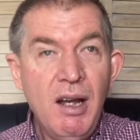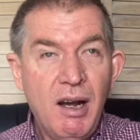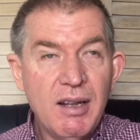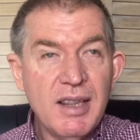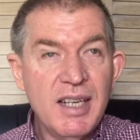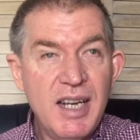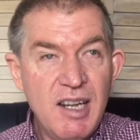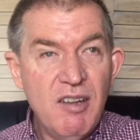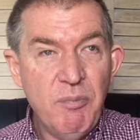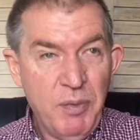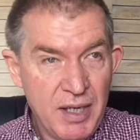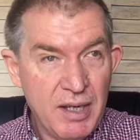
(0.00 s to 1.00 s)
on the day
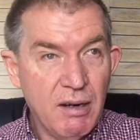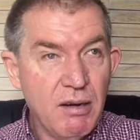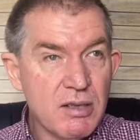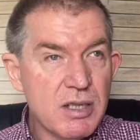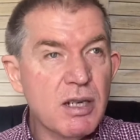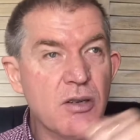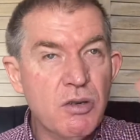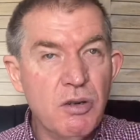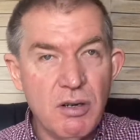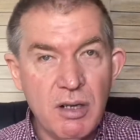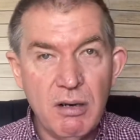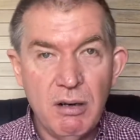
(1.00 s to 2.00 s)
of Pentecost and took
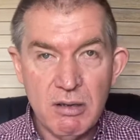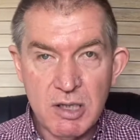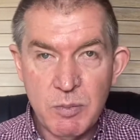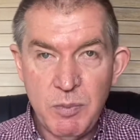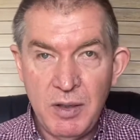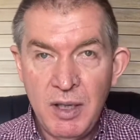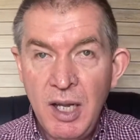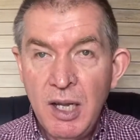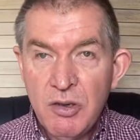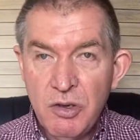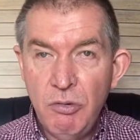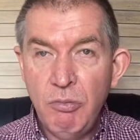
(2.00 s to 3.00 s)
the gospel
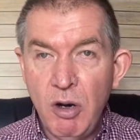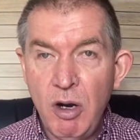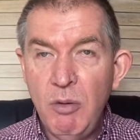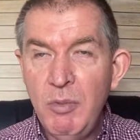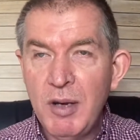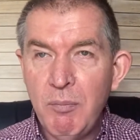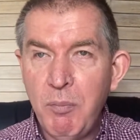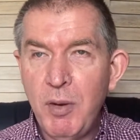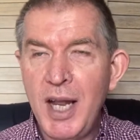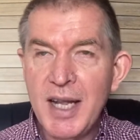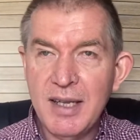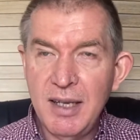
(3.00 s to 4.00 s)
to Rome and
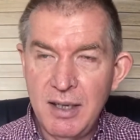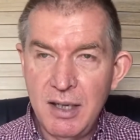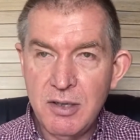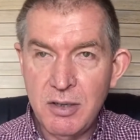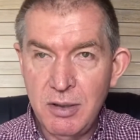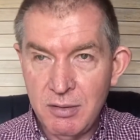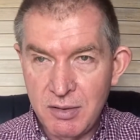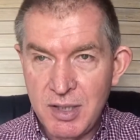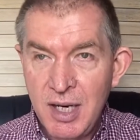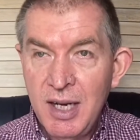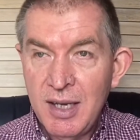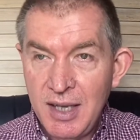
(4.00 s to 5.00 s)
planted the church
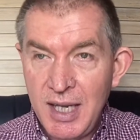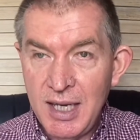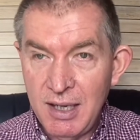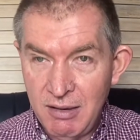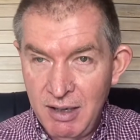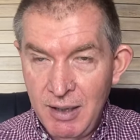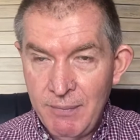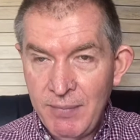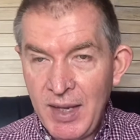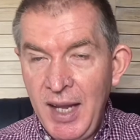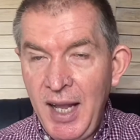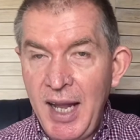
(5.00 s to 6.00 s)
there.
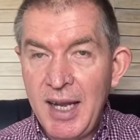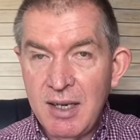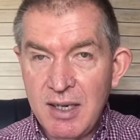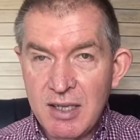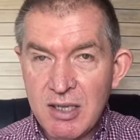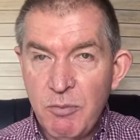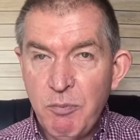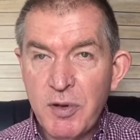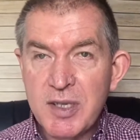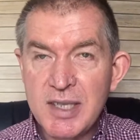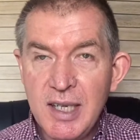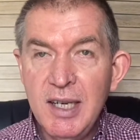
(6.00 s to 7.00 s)
And so
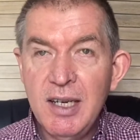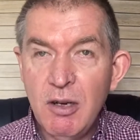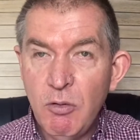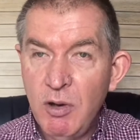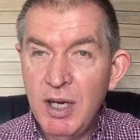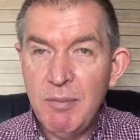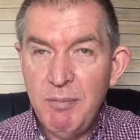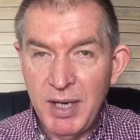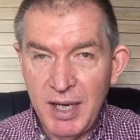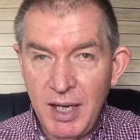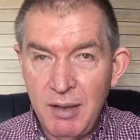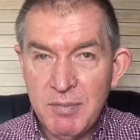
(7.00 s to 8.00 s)
Priscilla and Aquila
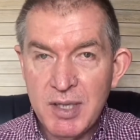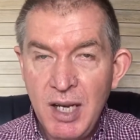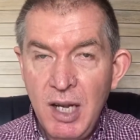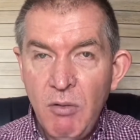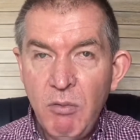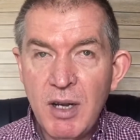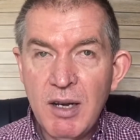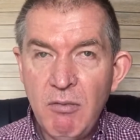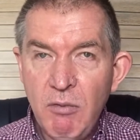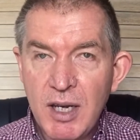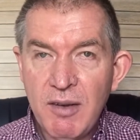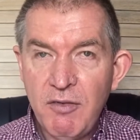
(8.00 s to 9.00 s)
becomes one,
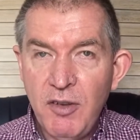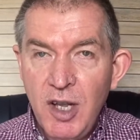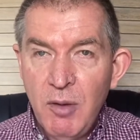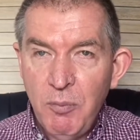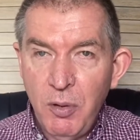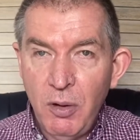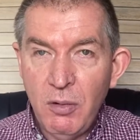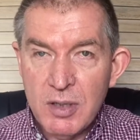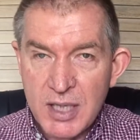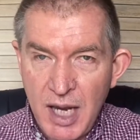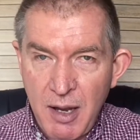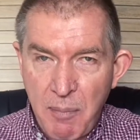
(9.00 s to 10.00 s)
one of
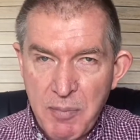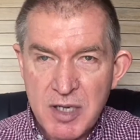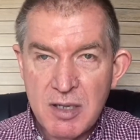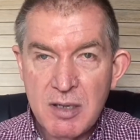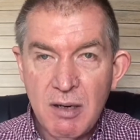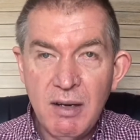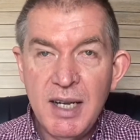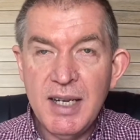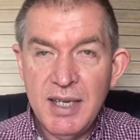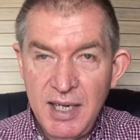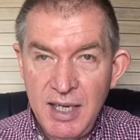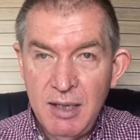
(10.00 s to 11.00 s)
Paul's apostolic
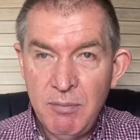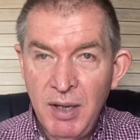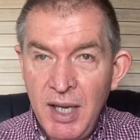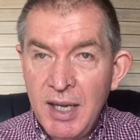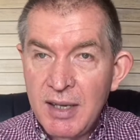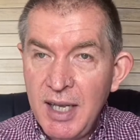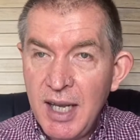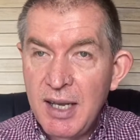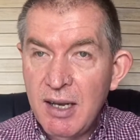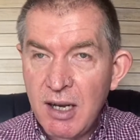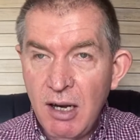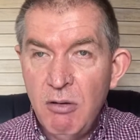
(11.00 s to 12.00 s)
team.
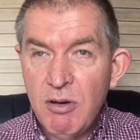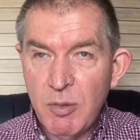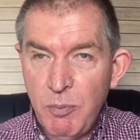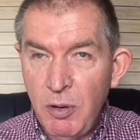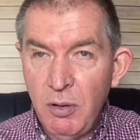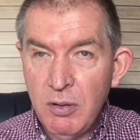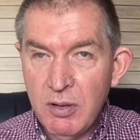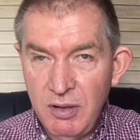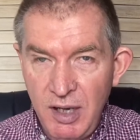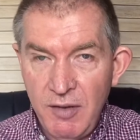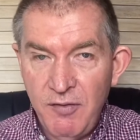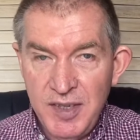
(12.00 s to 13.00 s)
They go with Paul
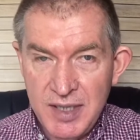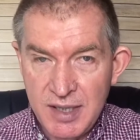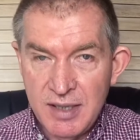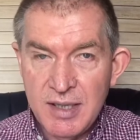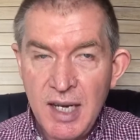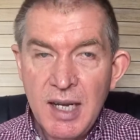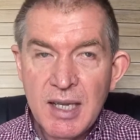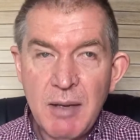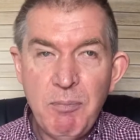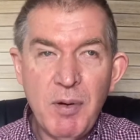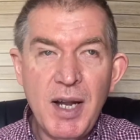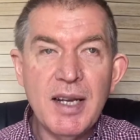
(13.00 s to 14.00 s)
to Ephesus. They
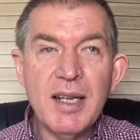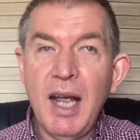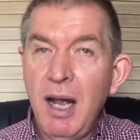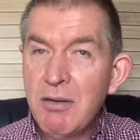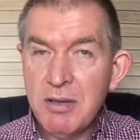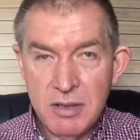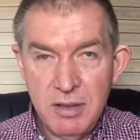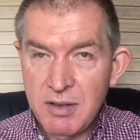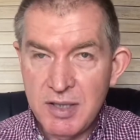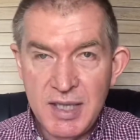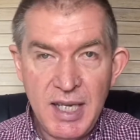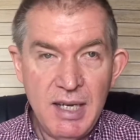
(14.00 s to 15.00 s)
plant the house
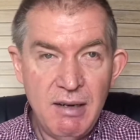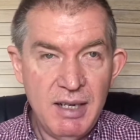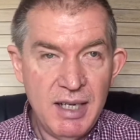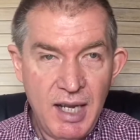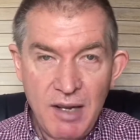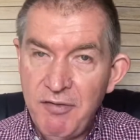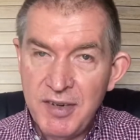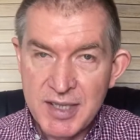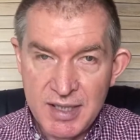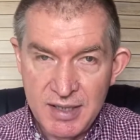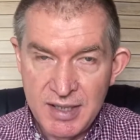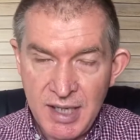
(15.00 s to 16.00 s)
church there in
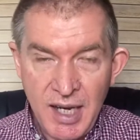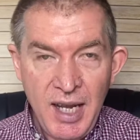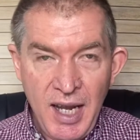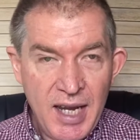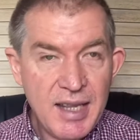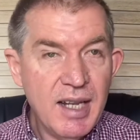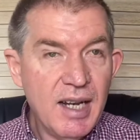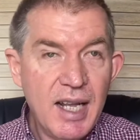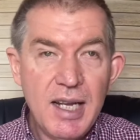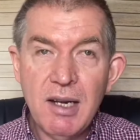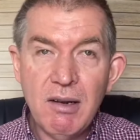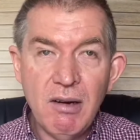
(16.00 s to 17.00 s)
Ephesus. And then
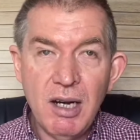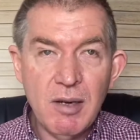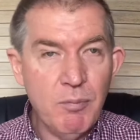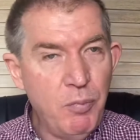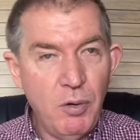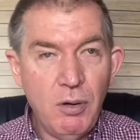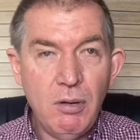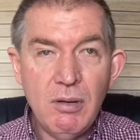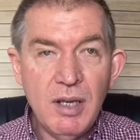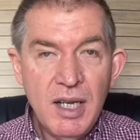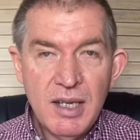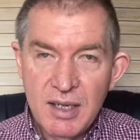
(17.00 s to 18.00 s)
later on,
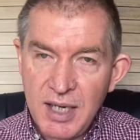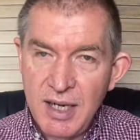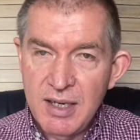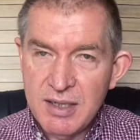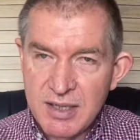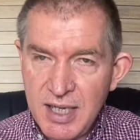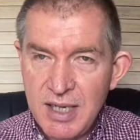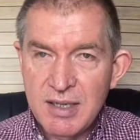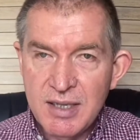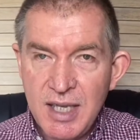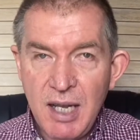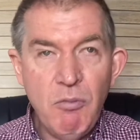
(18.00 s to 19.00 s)
Paul
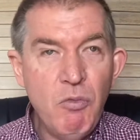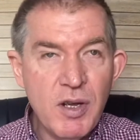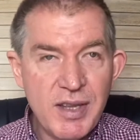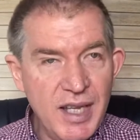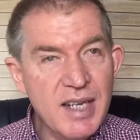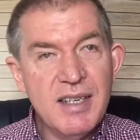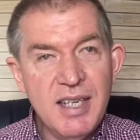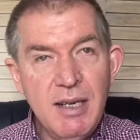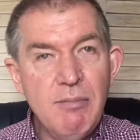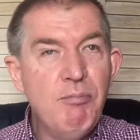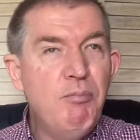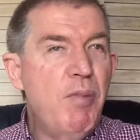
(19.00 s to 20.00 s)
sends them with a
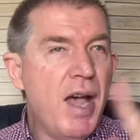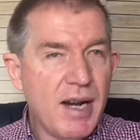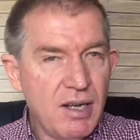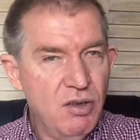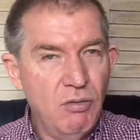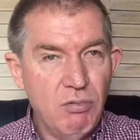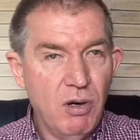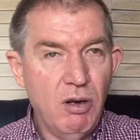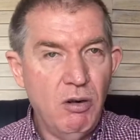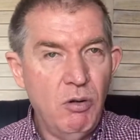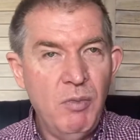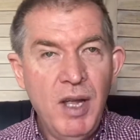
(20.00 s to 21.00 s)
team back to
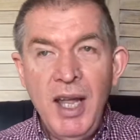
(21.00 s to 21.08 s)
Rome